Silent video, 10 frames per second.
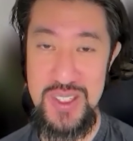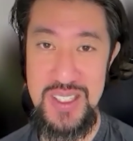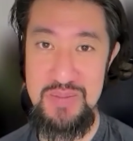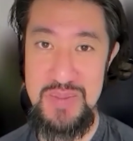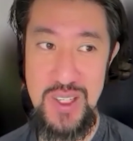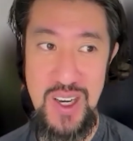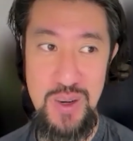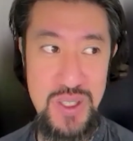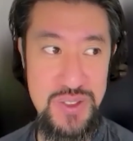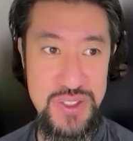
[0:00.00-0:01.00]

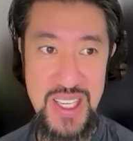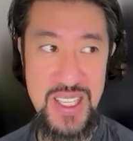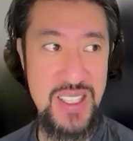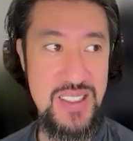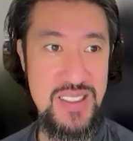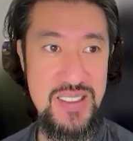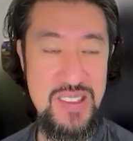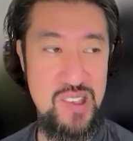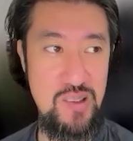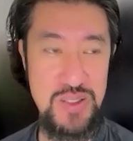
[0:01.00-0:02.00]
I want steak
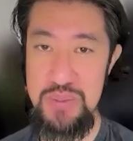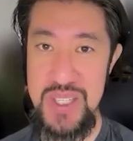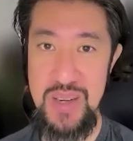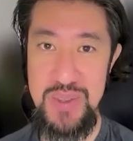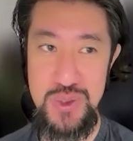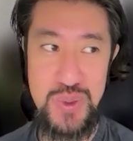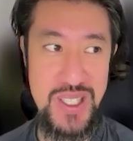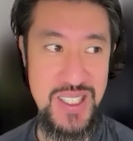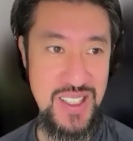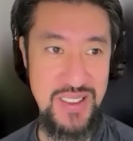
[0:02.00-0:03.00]
sometime this
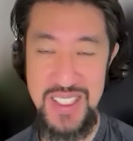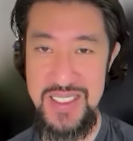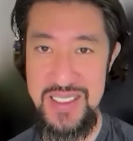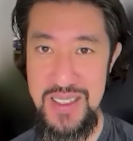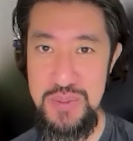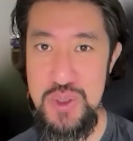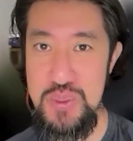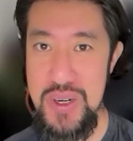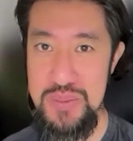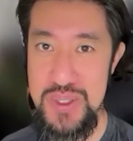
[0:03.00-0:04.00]
week. And the next time you
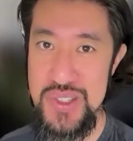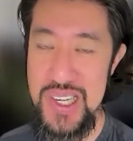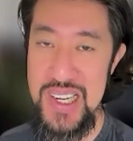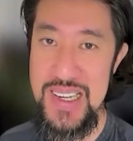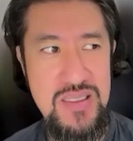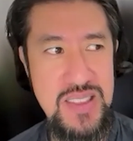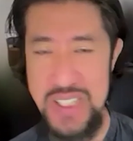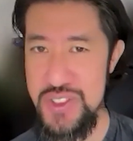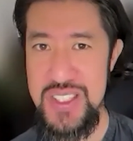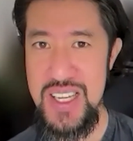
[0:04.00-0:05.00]
prompt, you say,
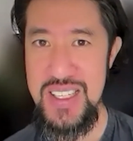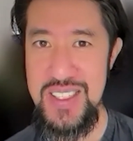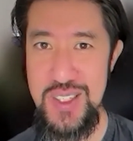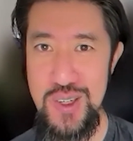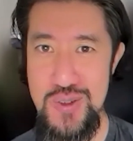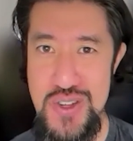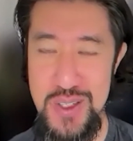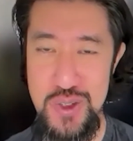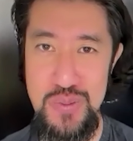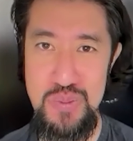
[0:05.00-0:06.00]
that steak, should
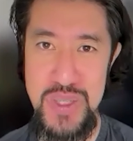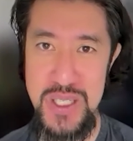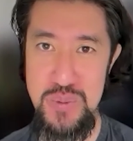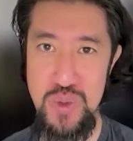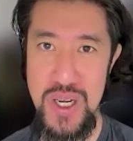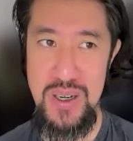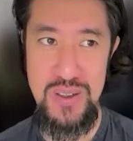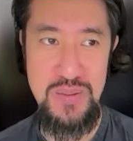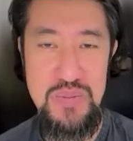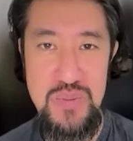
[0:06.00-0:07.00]
I do medium
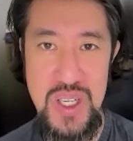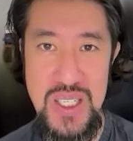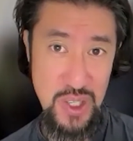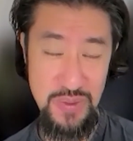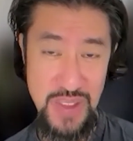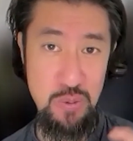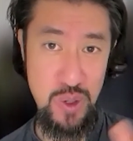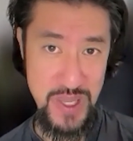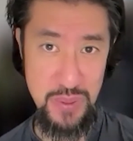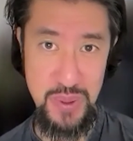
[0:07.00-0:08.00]
rare? Right? That
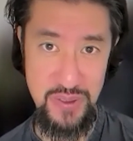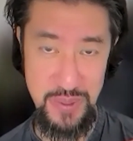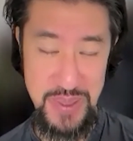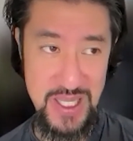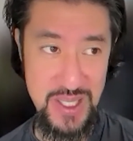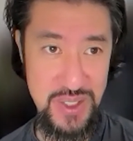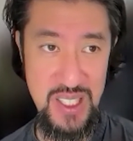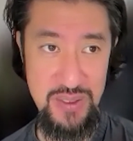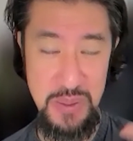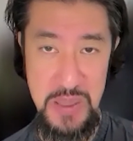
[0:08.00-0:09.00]
would be the perfect
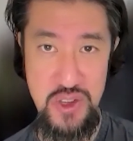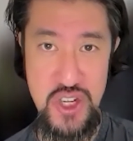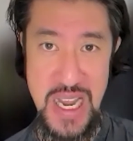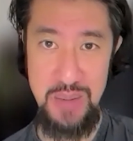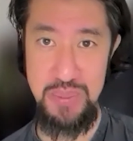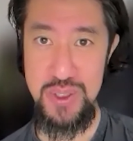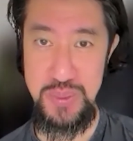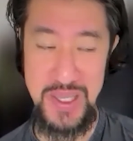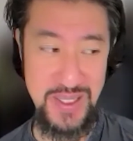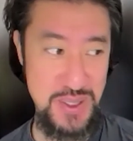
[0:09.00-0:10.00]
piece from a chat
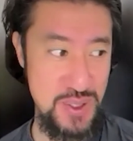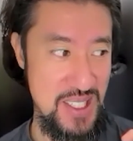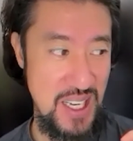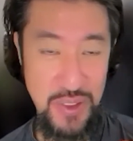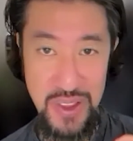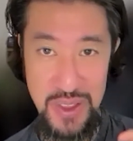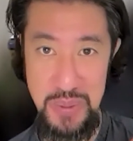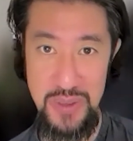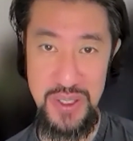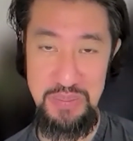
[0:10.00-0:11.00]
perspective. I think the
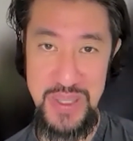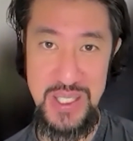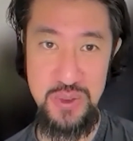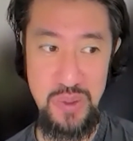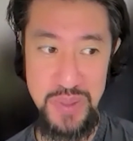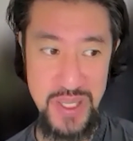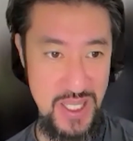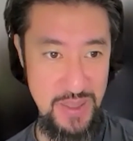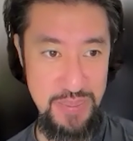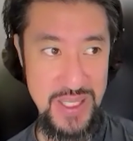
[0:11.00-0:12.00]
perfect piece would
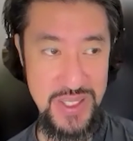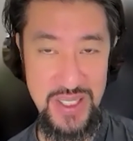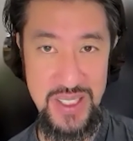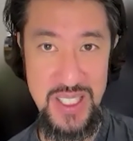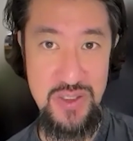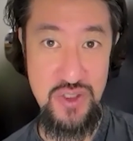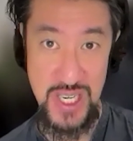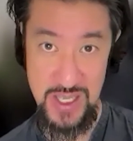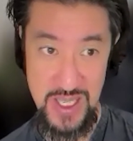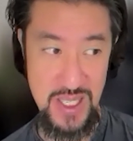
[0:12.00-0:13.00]
be basically
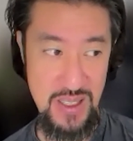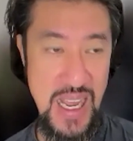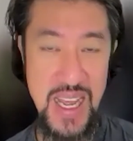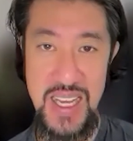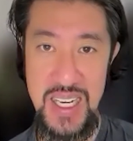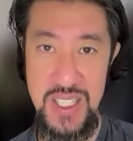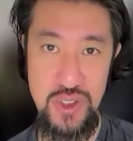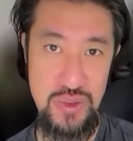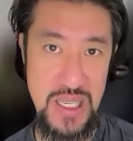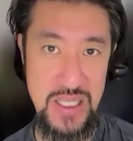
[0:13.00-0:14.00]
injecting AI
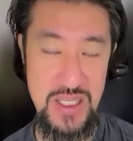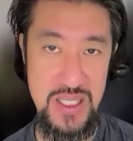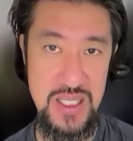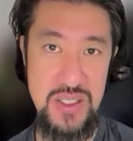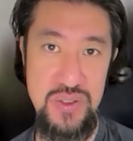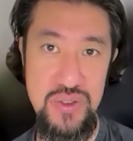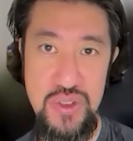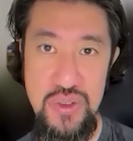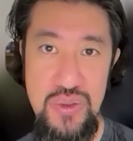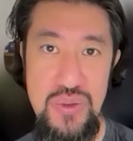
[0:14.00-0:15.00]
directly
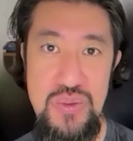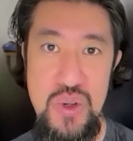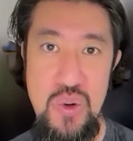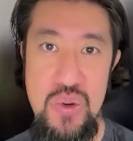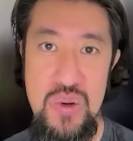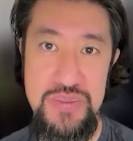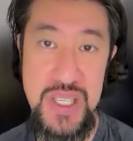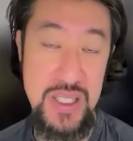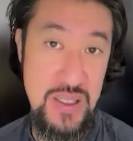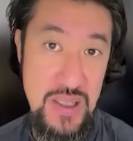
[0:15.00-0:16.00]
into your
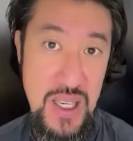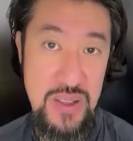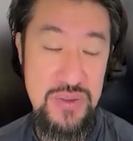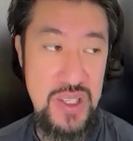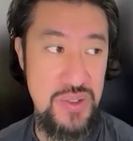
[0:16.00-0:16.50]
daily life, right?